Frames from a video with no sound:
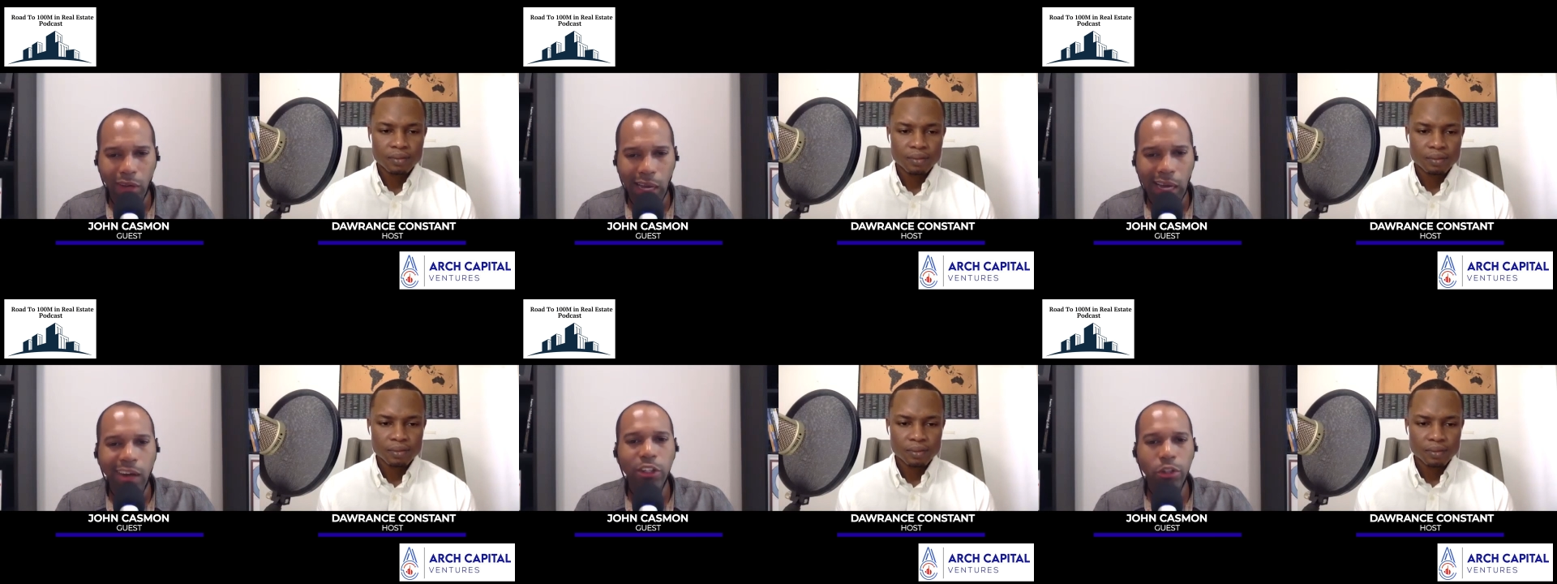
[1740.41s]

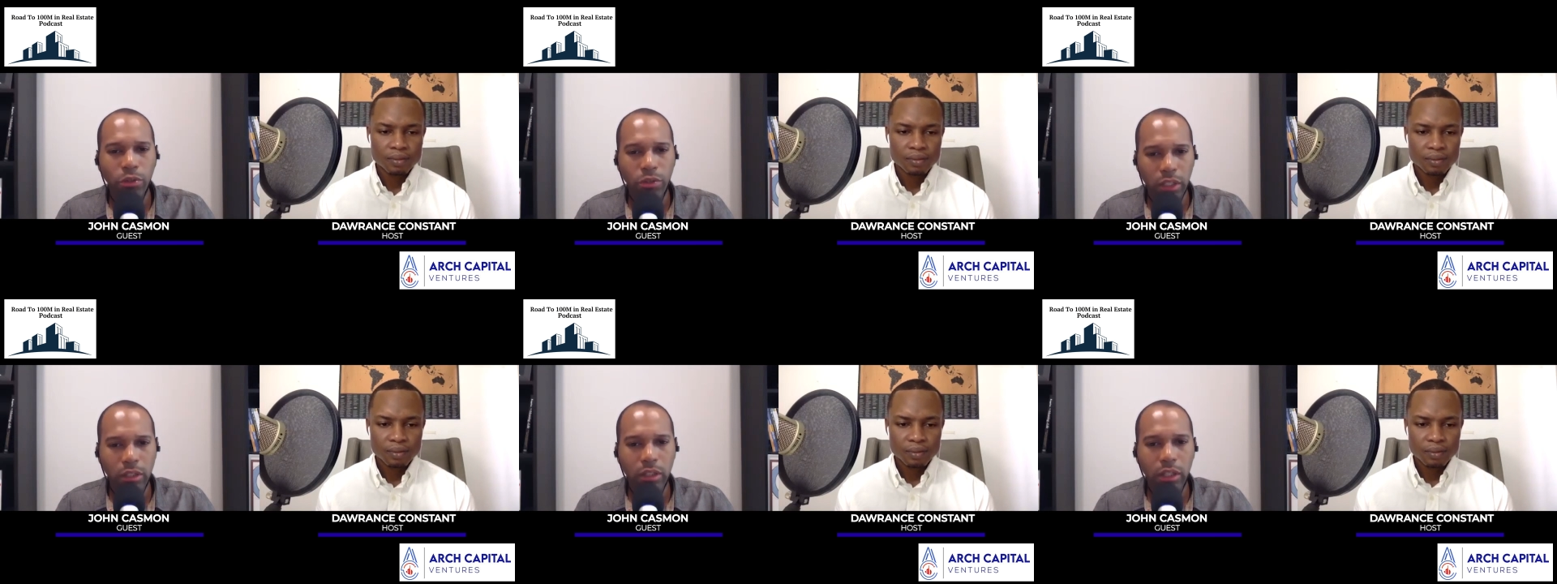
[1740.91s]
Speaker 1: how do you
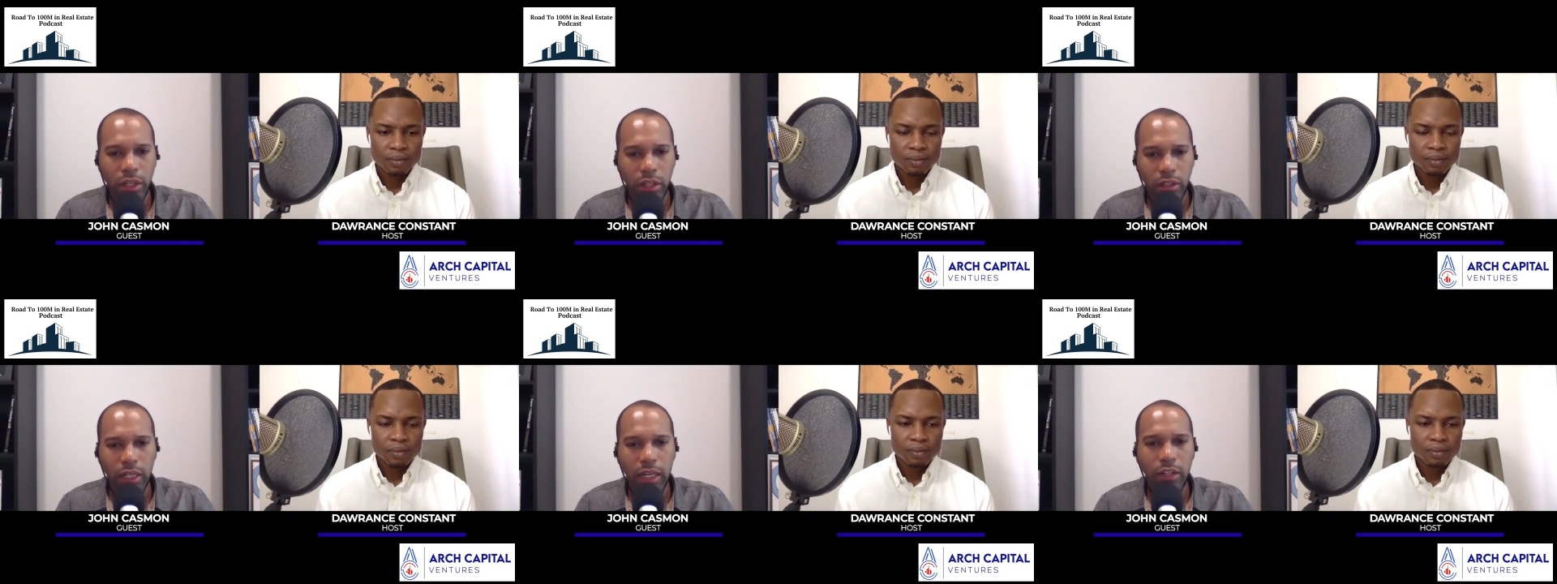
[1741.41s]
get
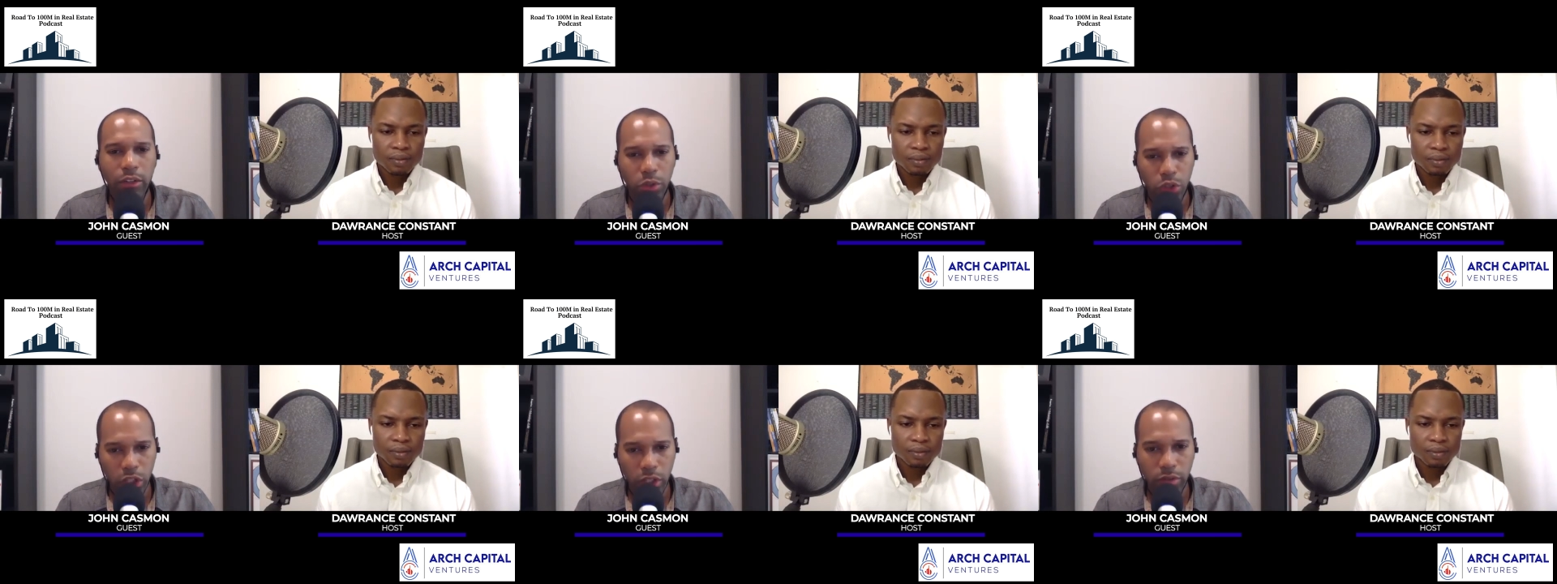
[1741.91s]
there and how do you
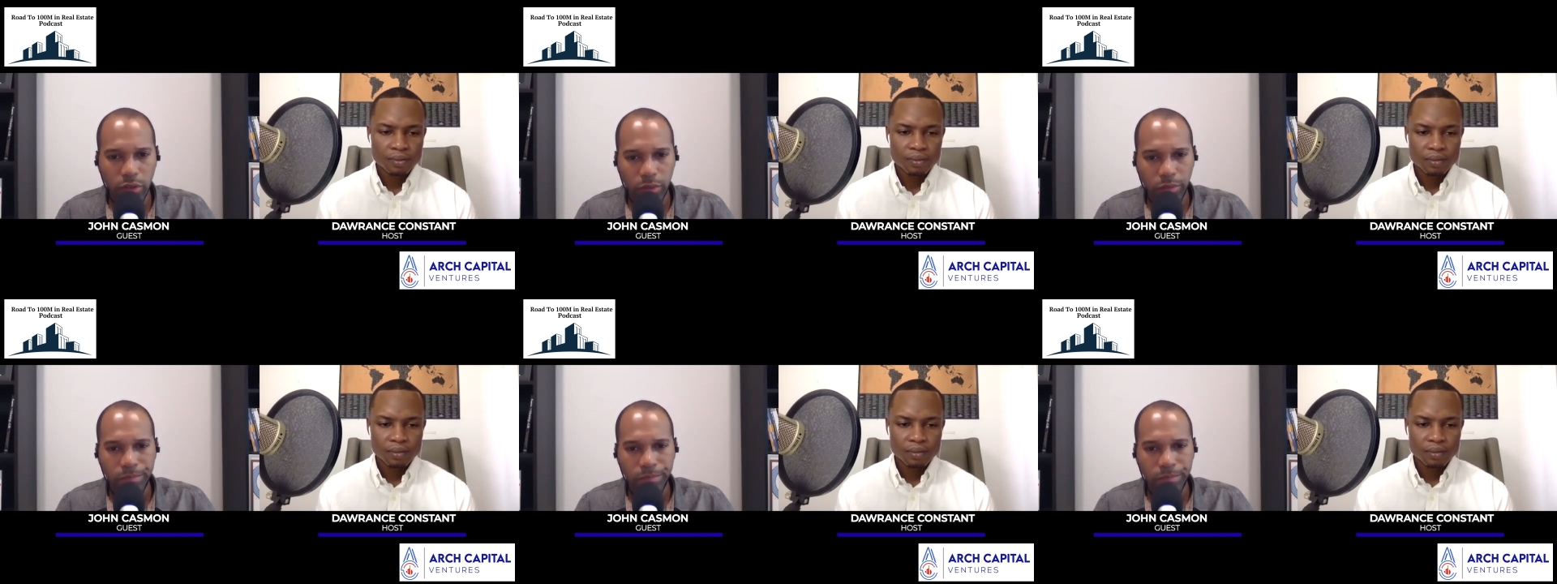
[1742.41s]
achieve it?